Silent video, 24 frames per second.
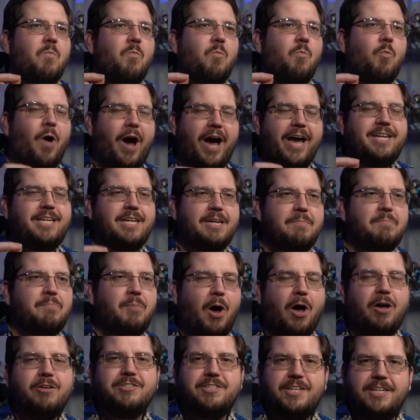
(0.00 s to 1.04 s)
Why didn't
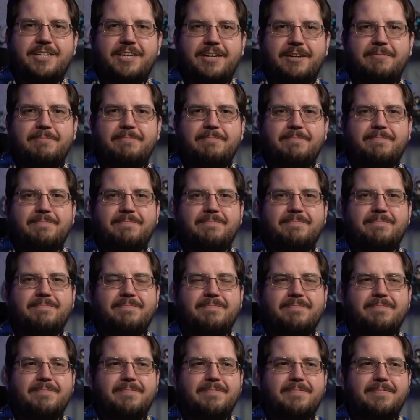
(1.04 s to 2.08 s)
Paul send it?
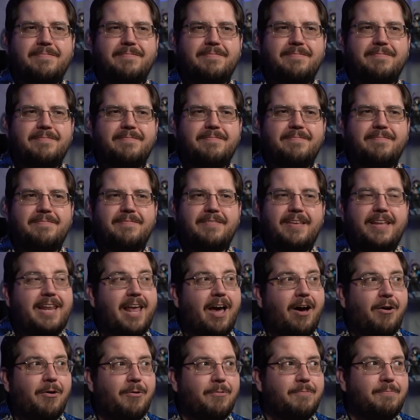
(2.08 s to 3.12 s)

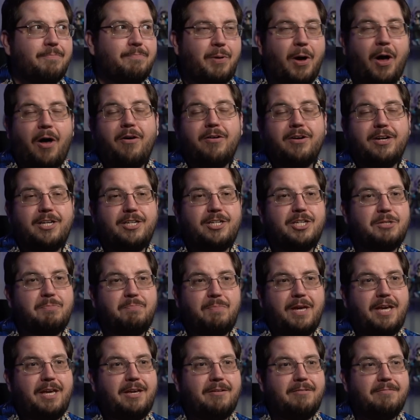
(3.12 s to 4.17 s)
Now, Paul could just
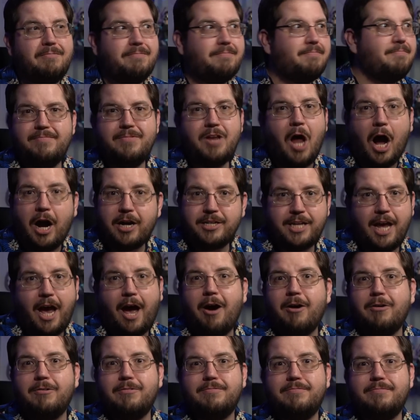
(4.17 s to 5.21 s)
be knocked
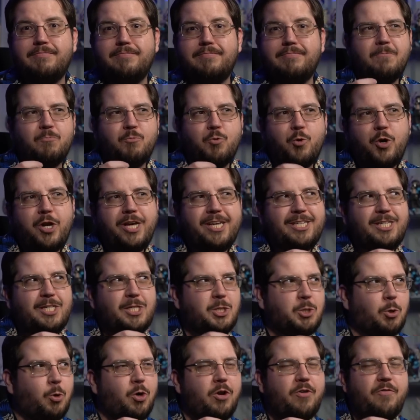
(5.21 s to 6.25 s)
out. Ruius
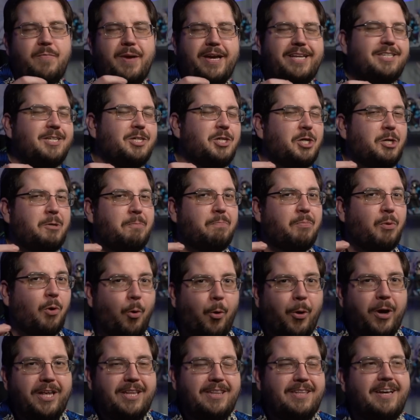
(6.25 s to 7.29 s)
sort of makes a good
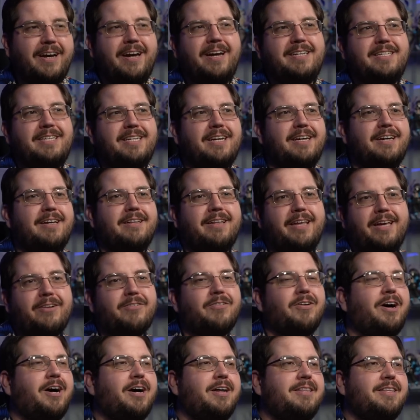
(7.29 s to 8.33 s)
point in the idea
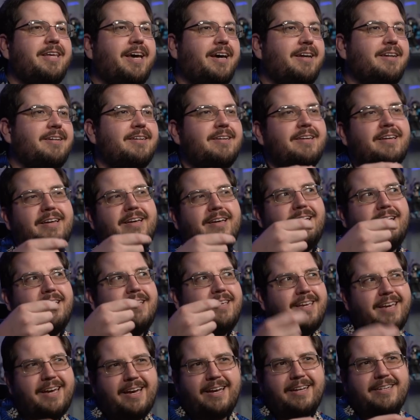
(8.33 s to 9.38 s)
later on that,
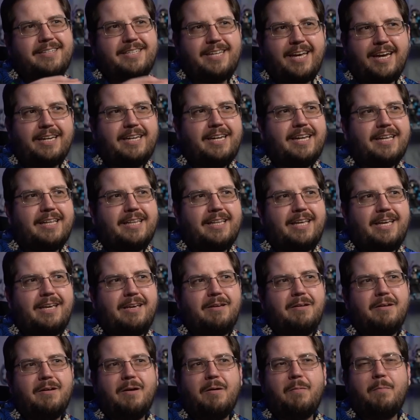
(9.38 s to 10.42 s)
yeah,
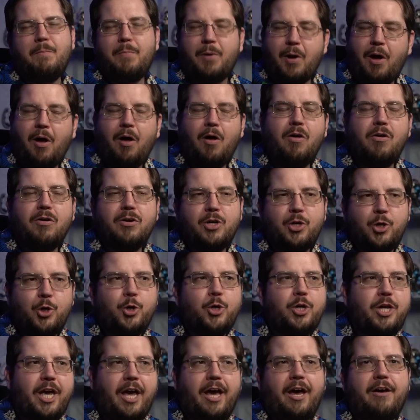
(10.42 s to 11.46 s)
technically, Paul
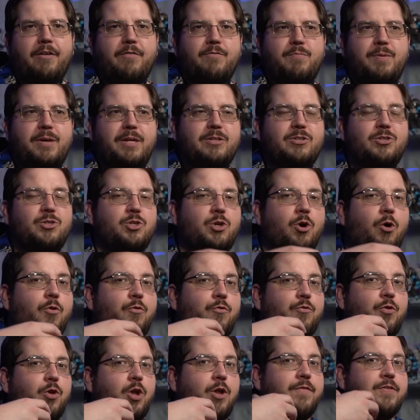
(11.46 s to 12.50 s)
could have been so
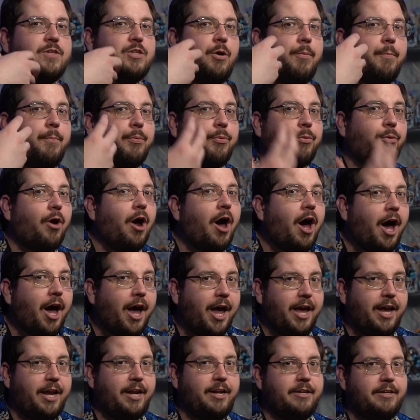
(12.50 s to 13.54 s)
full of his own
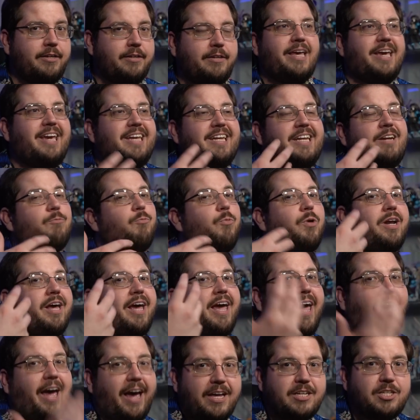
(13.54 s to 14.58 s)
pride that he didn't want
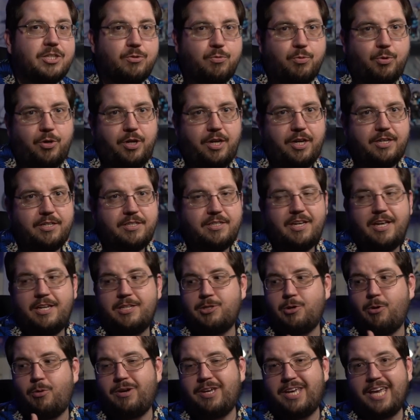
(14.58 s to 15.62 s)
to ask Ruius, and
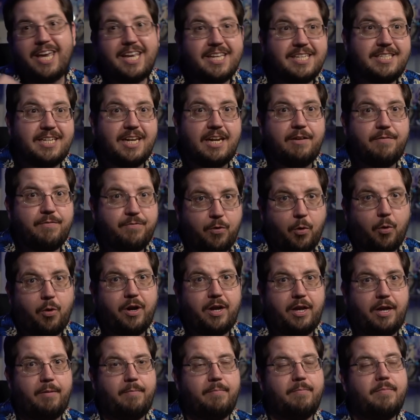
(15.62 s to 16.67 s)
so Geese did it for
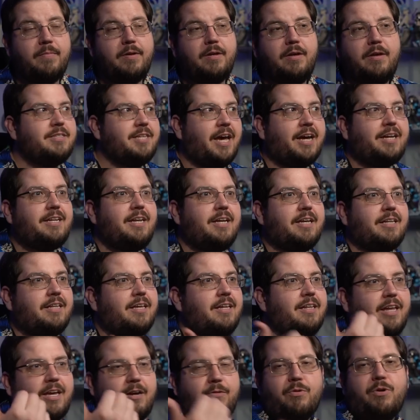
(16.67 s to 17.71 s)
him.
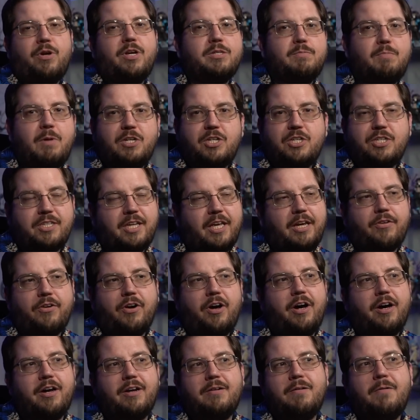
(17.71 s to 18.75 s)
Technically, like Ruius mentions later
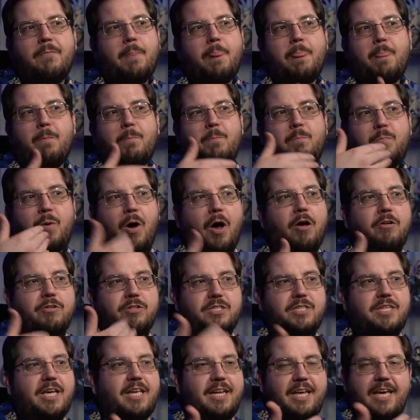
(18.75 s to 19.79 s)
on, Paul
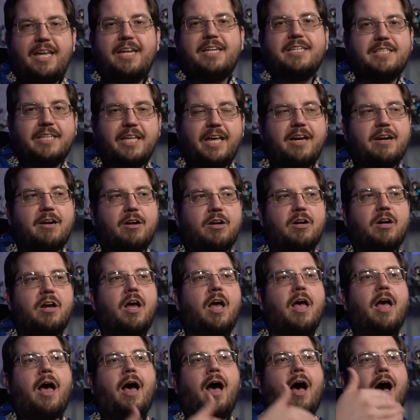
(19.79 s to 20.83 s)
said in his letter,
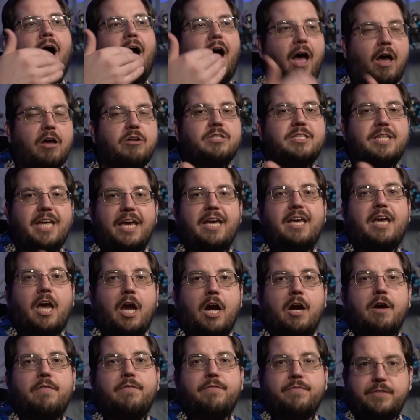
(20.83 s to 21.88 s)
I'll take
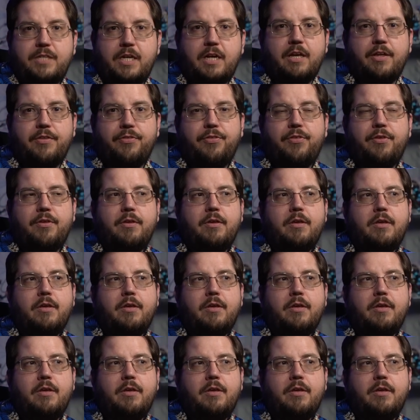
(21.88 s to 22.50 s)
care of Zenith.